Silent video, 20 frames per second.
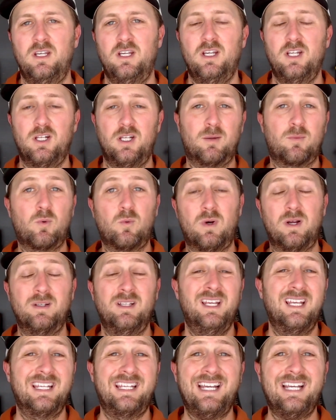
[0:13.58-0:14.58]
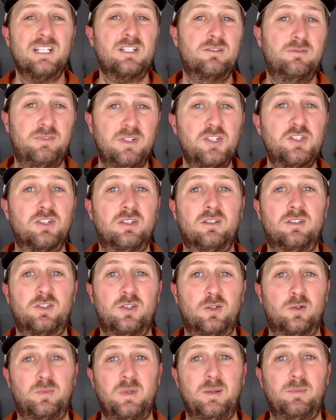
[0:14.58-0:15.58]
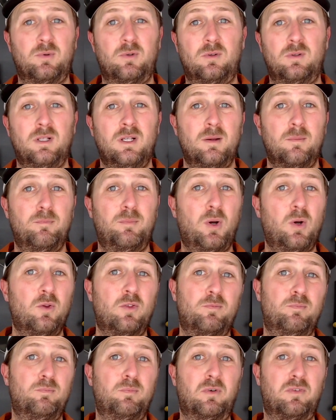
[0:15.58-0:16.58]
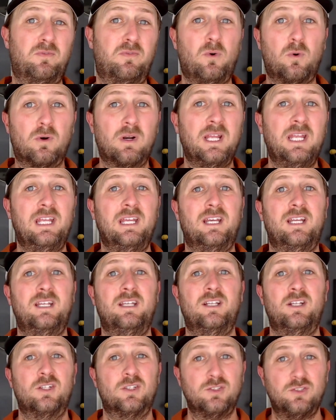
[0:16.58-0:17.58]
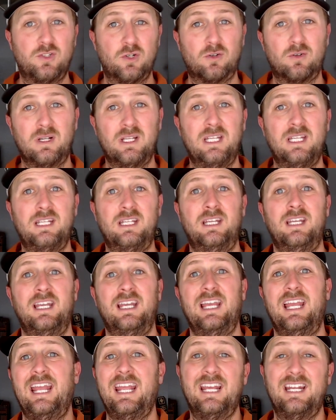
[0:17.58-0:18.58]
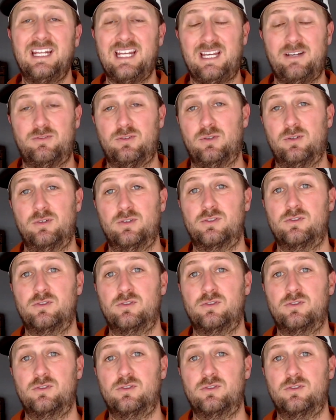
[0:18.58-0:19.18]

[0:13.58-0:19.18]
Number 1, cast vision to your people, both beforehand, during, and after.